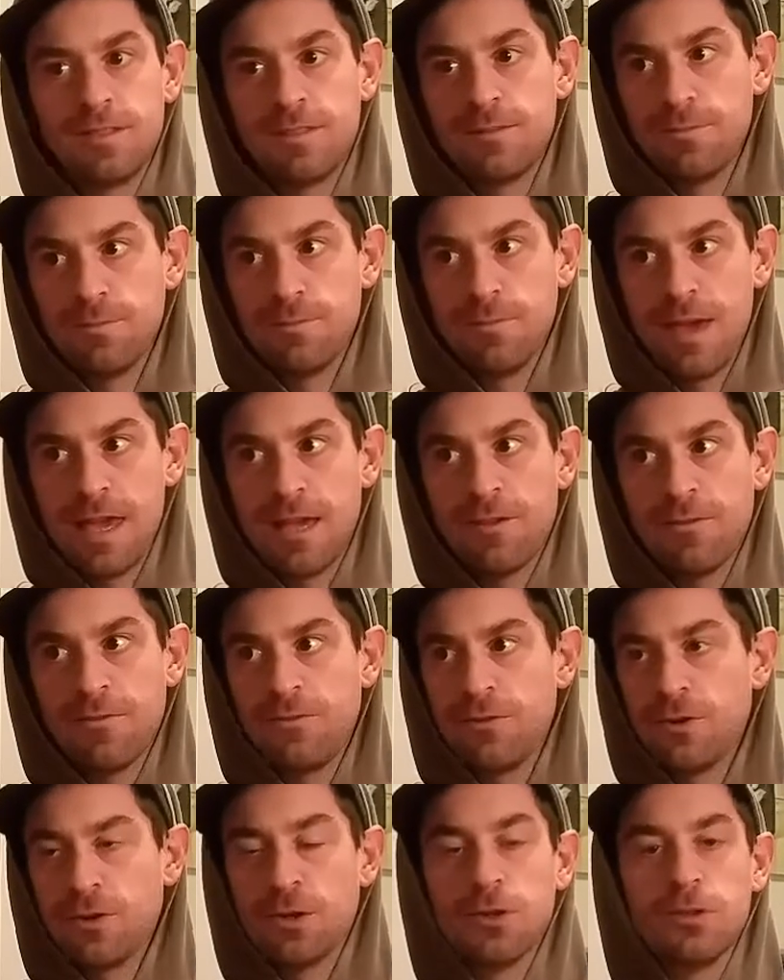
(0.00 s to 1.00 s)
make
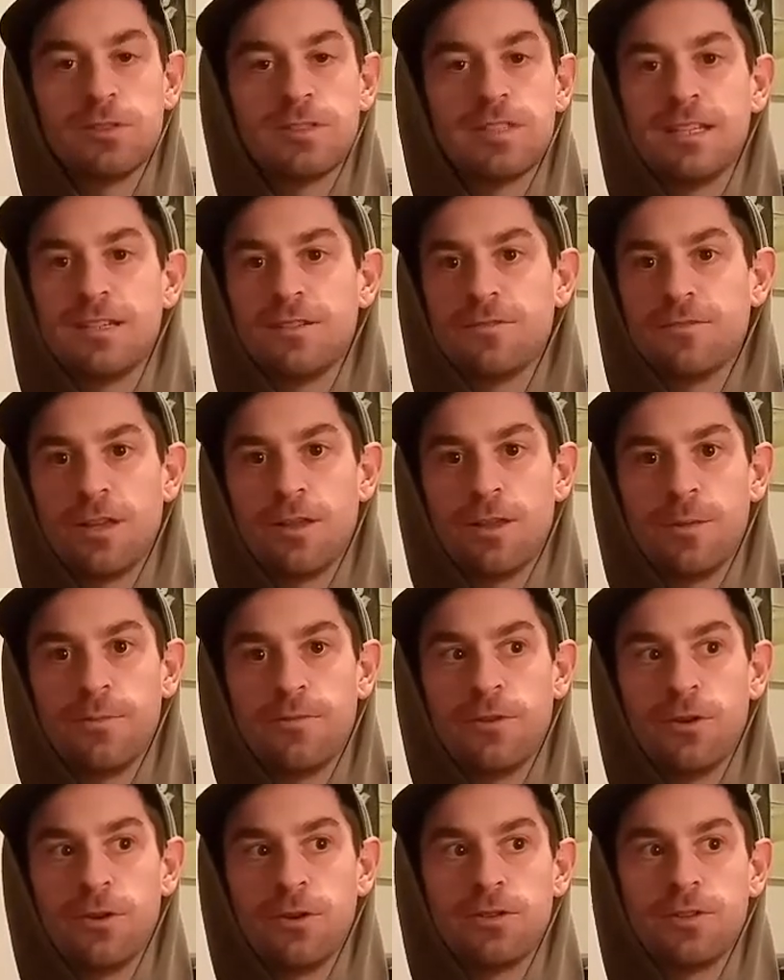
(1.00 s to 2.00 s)
photos and develop
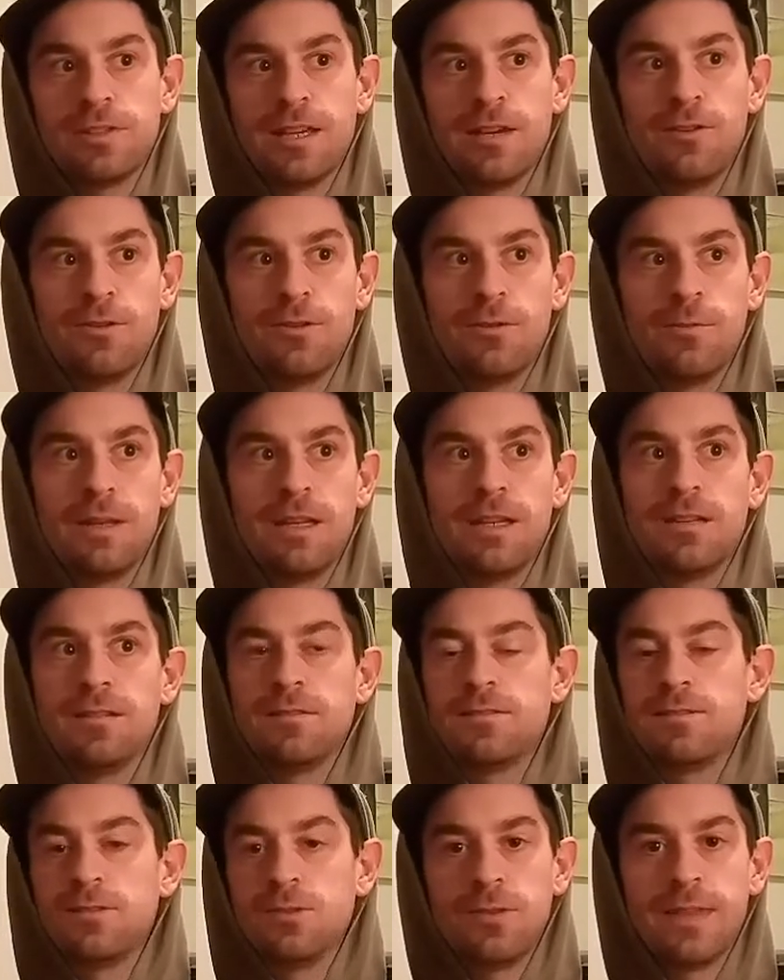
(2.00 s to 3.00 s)
photos at home and
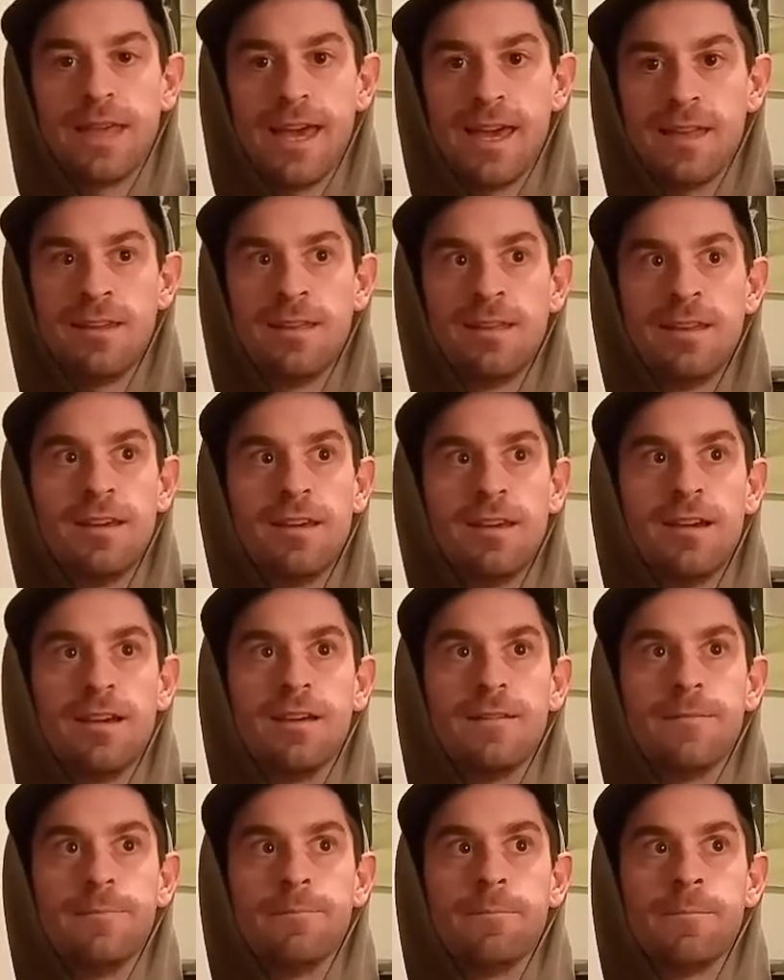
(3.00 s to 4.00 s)
do that,
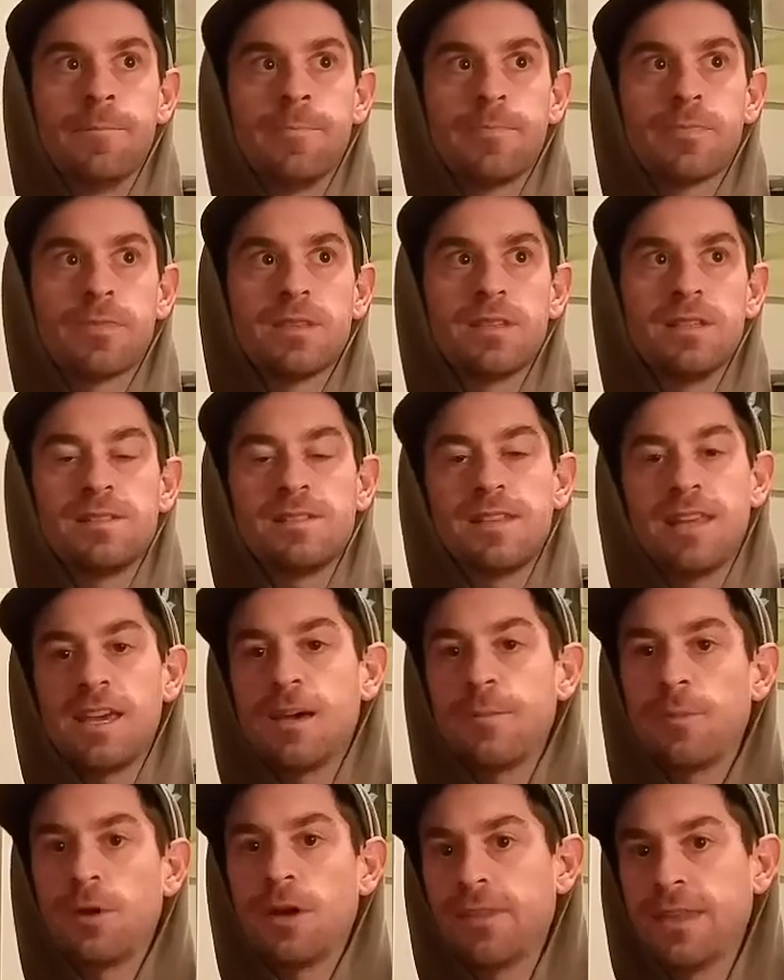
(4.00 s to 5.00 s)
to stay
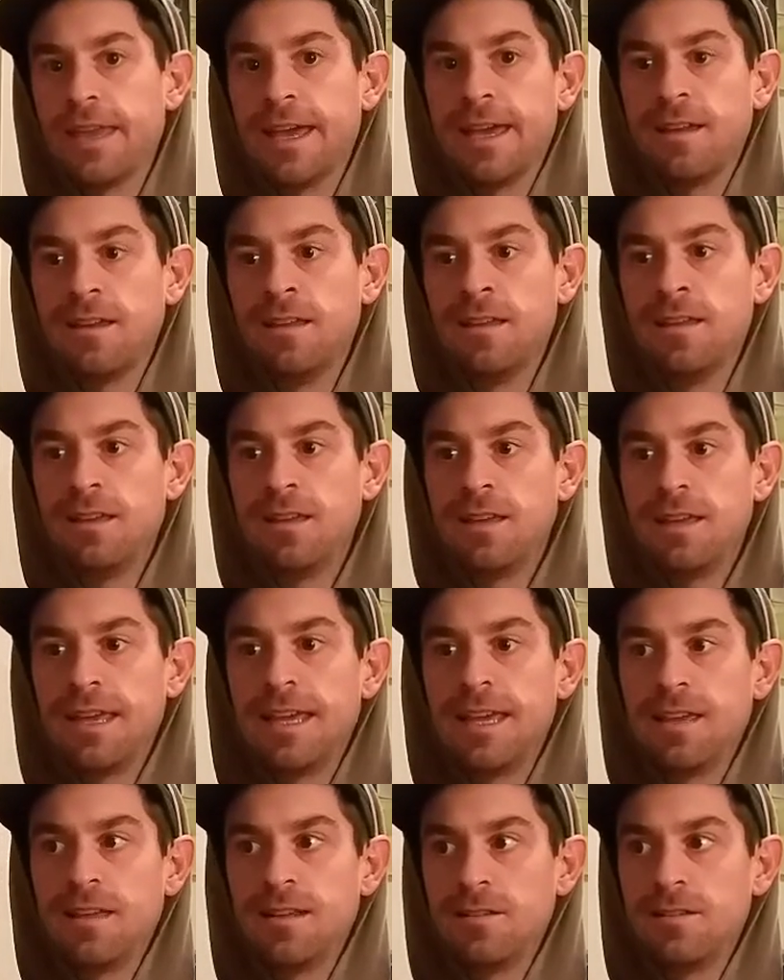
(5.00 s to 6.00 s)
up on that.
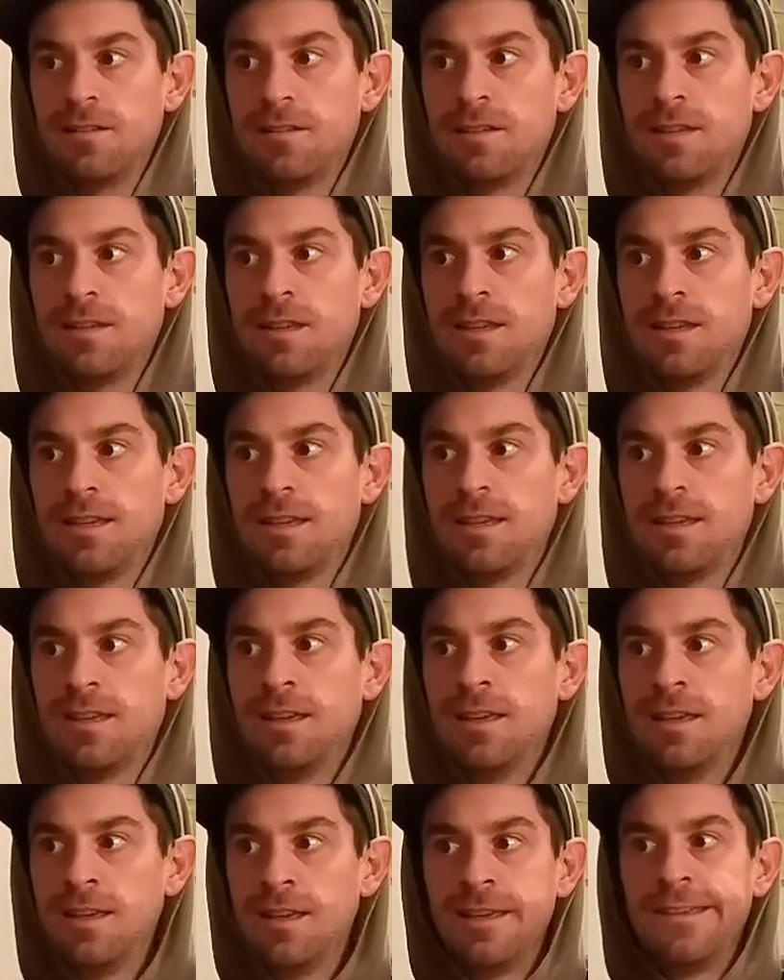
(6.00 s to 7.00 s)
And
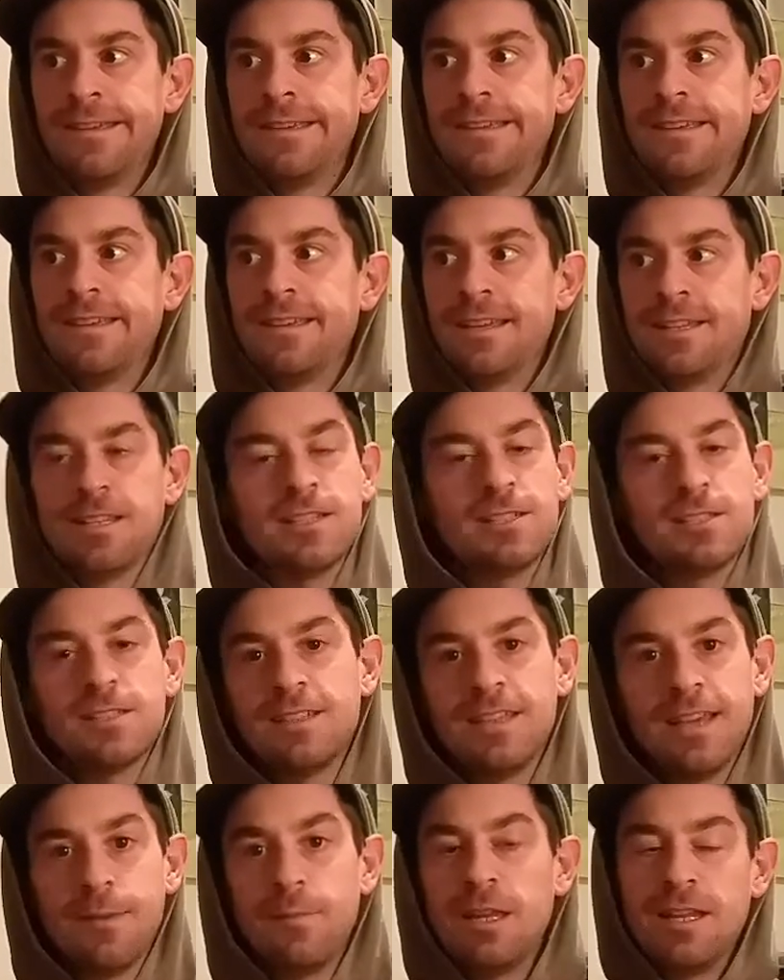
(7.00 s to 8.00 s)
it doesn't,
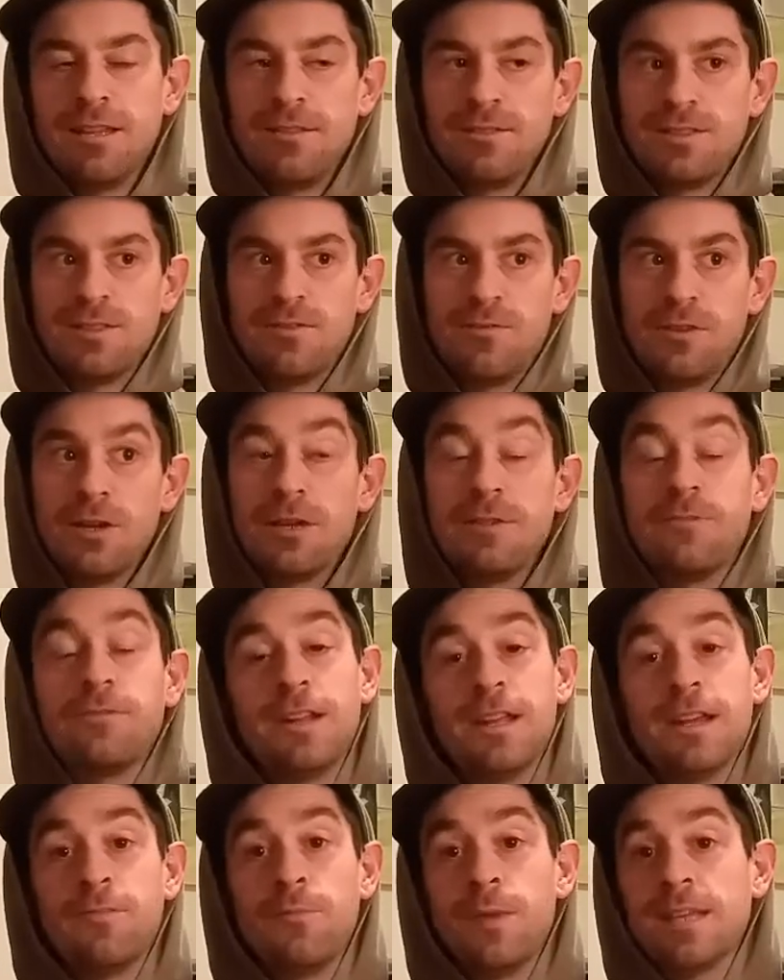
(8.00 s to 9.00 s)
I mean, it's very fun.
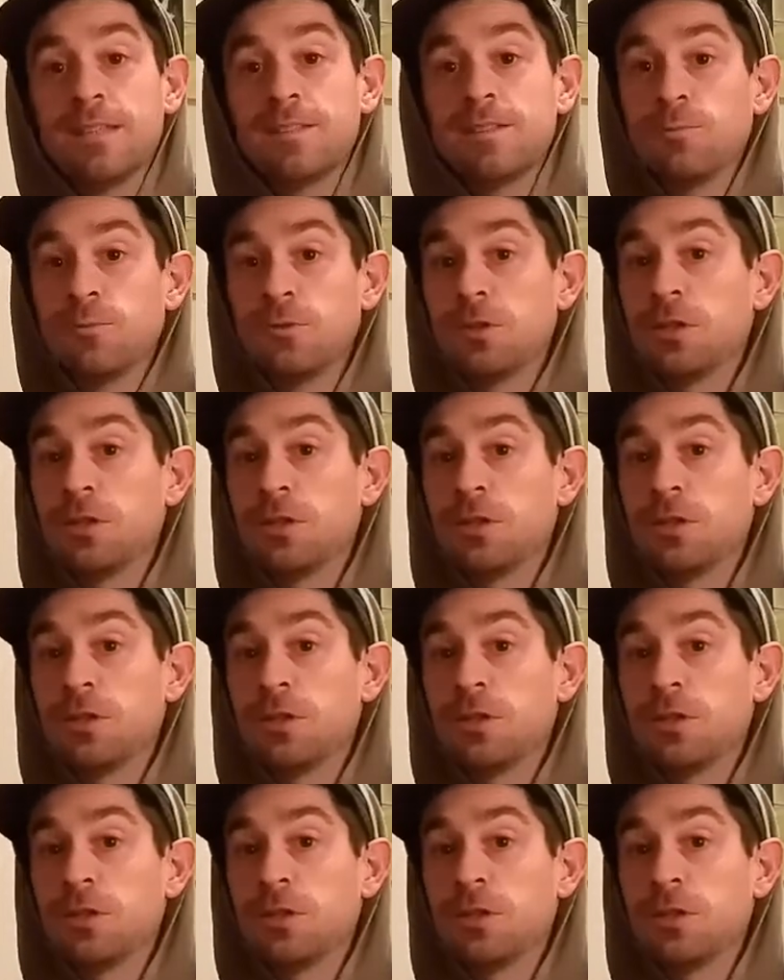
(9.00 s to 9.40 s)
I've met some really